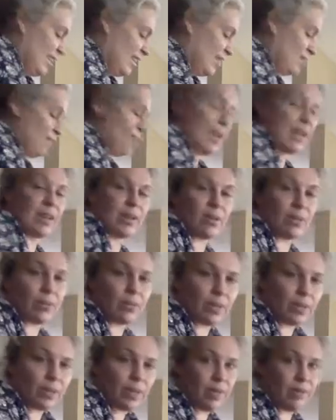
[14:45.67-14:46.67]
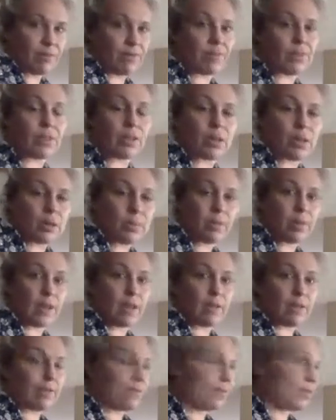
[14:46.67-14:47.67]
Make it really firm, like
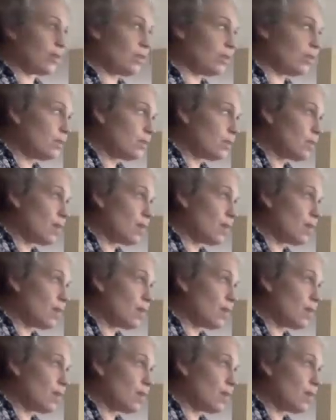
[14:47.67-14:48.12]
it feels